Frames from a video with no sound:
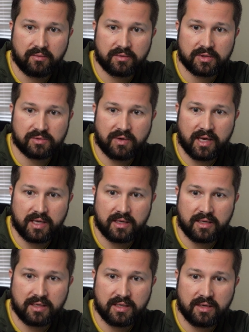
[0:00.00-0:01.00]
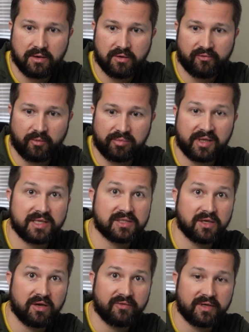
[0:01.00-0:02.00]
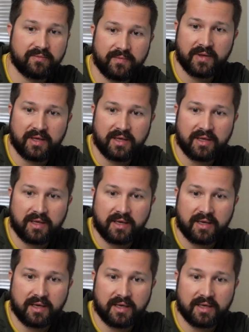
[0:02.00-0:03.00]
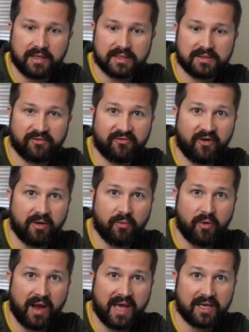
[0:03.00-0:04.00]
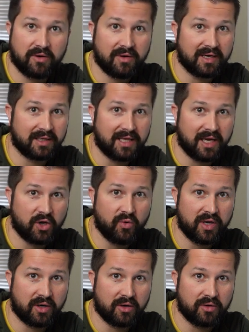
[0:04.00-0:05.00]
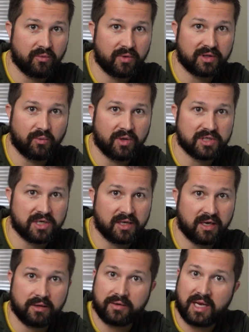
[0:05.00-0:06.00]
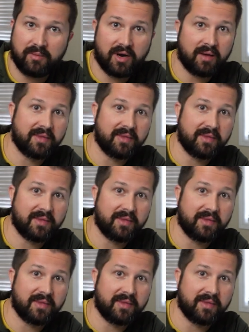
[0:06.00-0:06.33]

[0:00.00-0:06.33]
which is right here for plate solving is far more accurate and a lot quicker with the one-shot color camera.